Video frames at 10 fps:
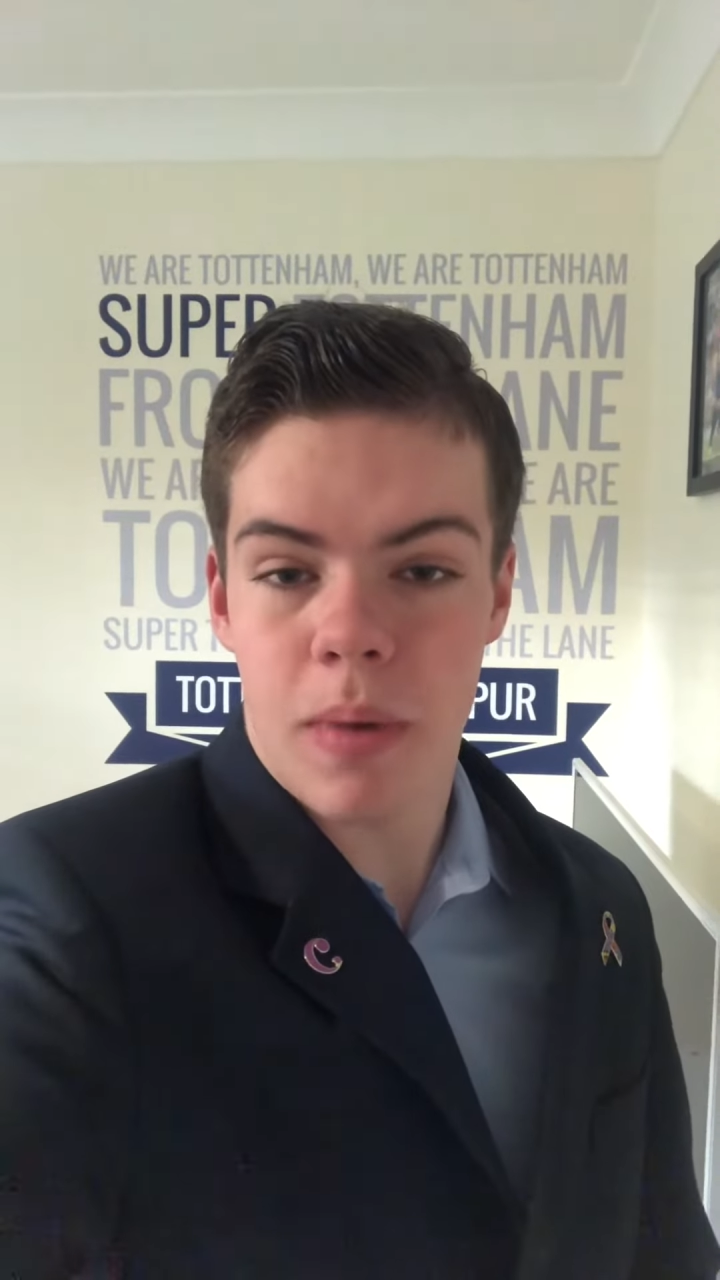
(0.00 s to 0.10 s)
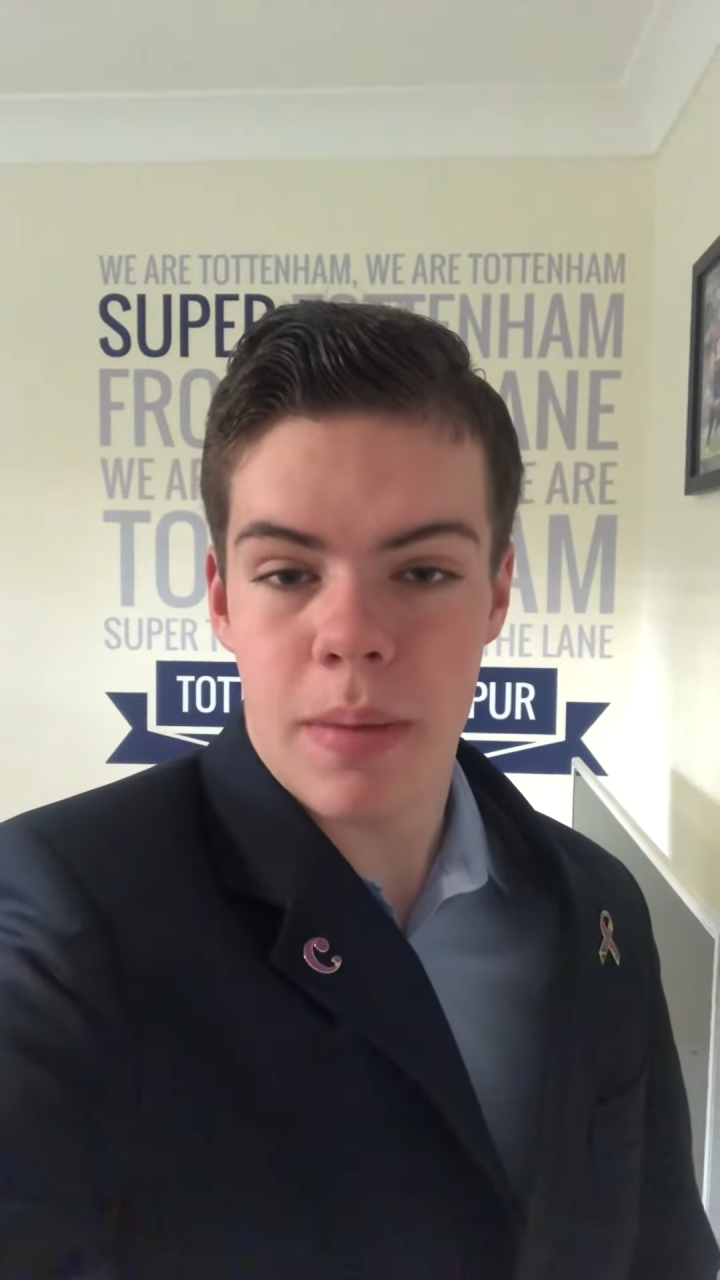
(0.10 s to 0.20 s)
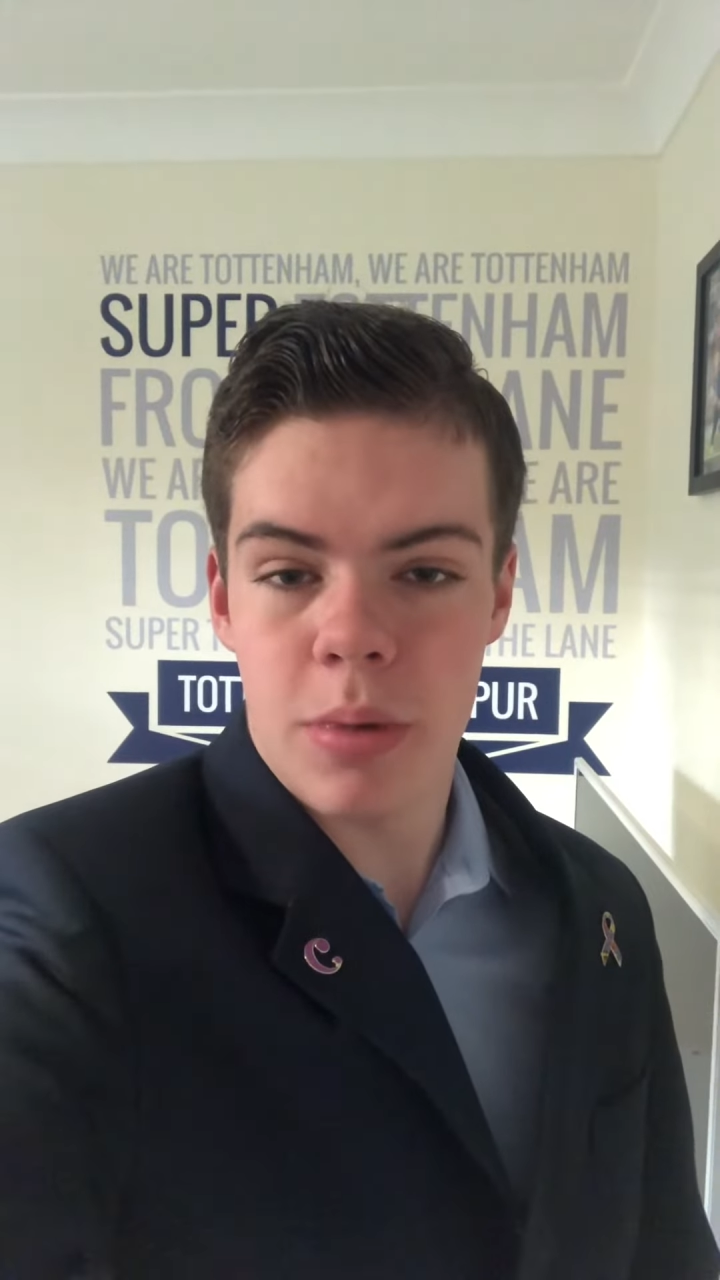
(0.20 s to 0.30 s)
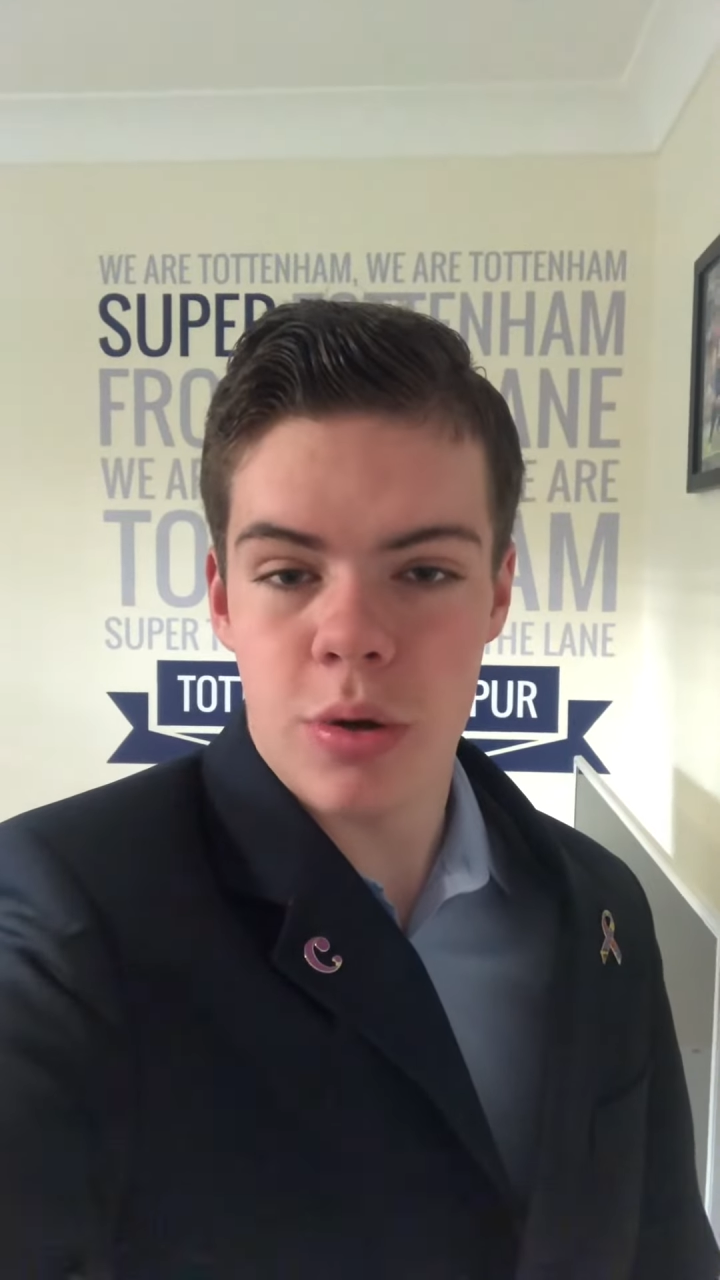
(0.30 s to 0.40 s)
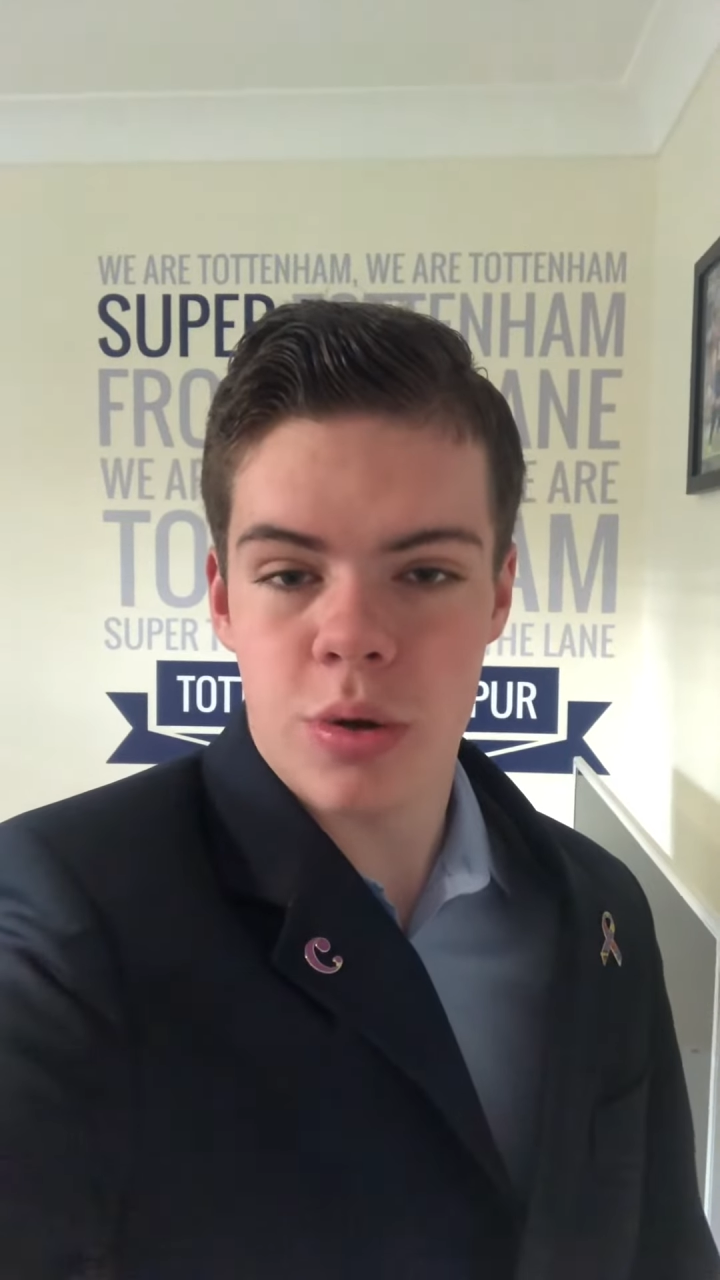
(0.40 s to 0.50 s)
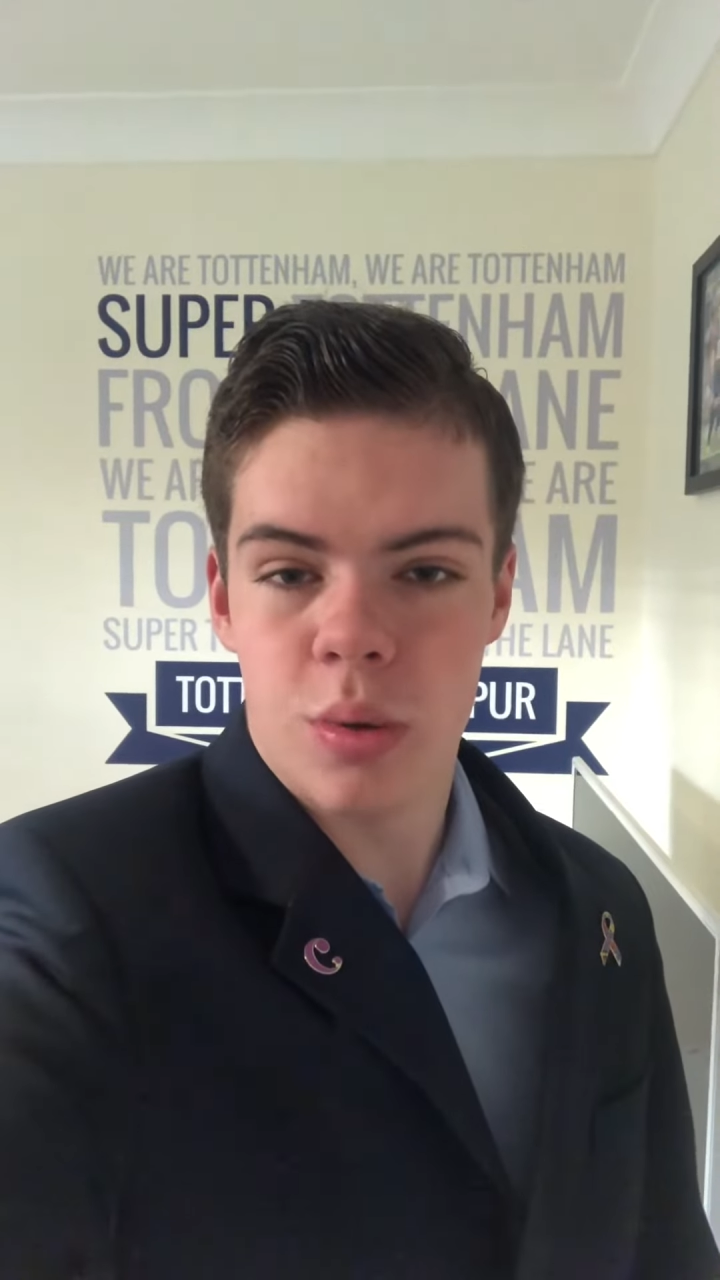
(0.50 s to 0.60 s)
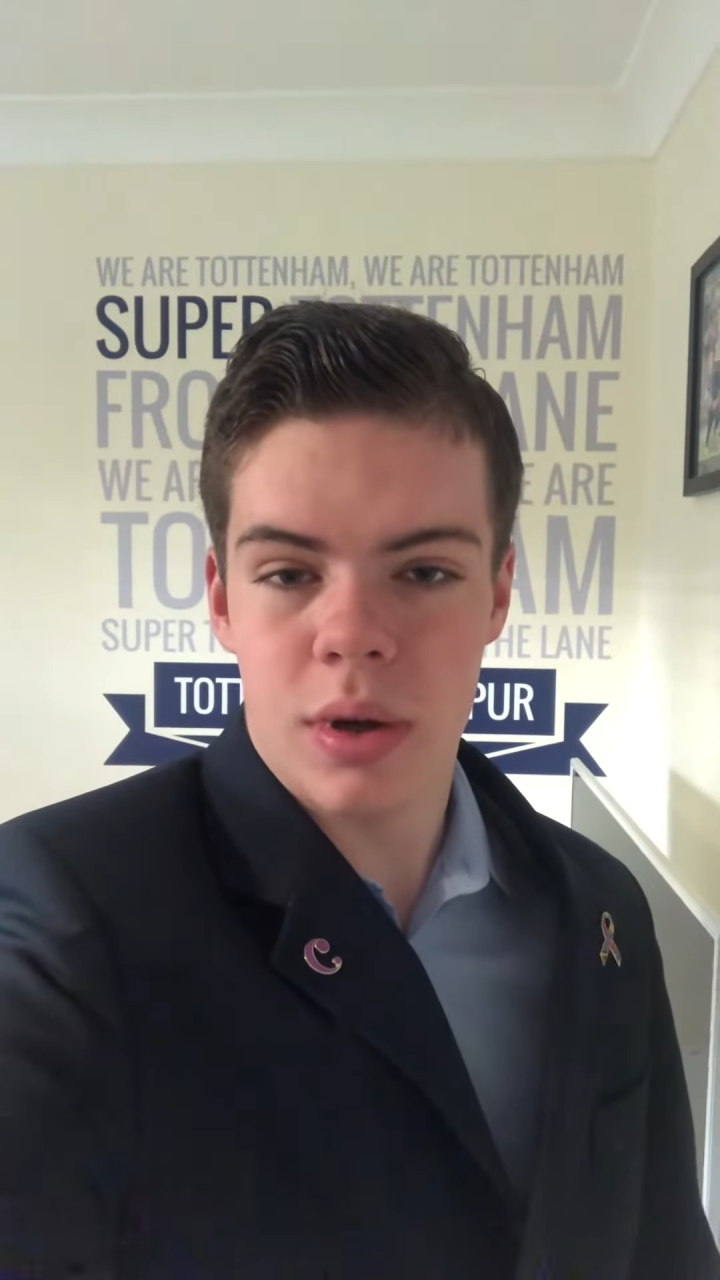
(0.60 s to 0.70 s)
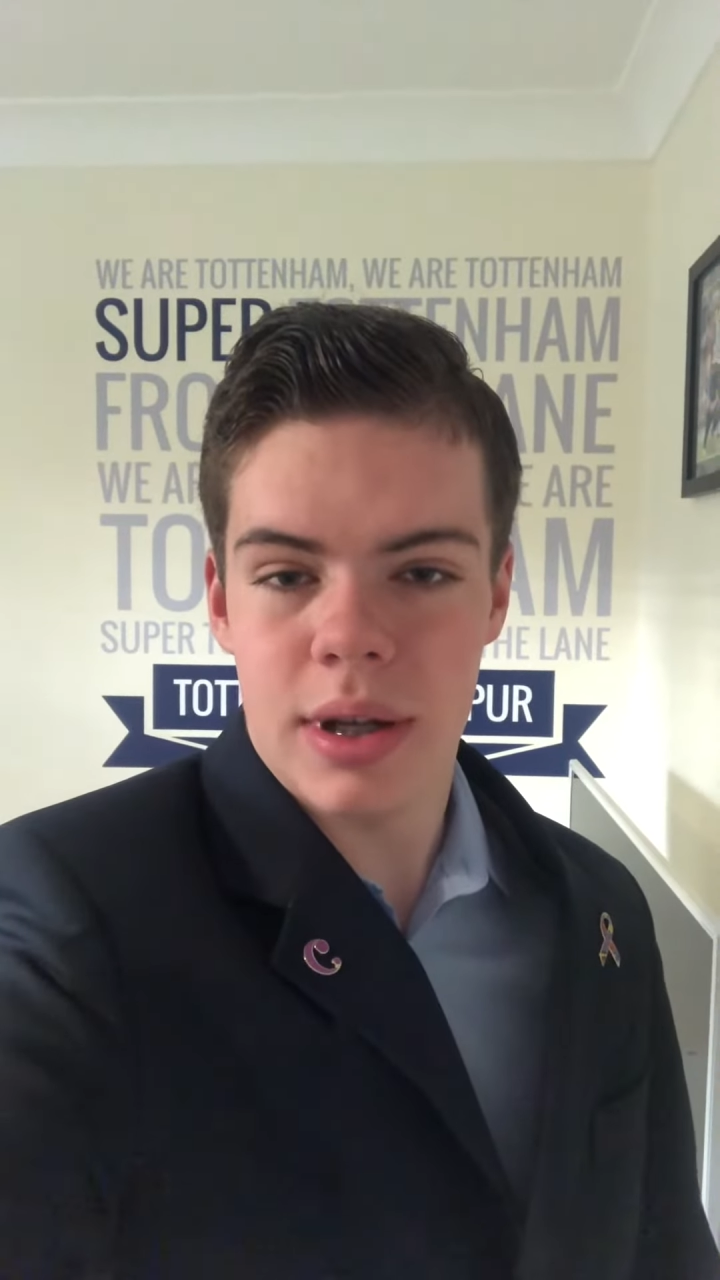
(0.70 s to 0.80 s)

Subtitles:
by mutual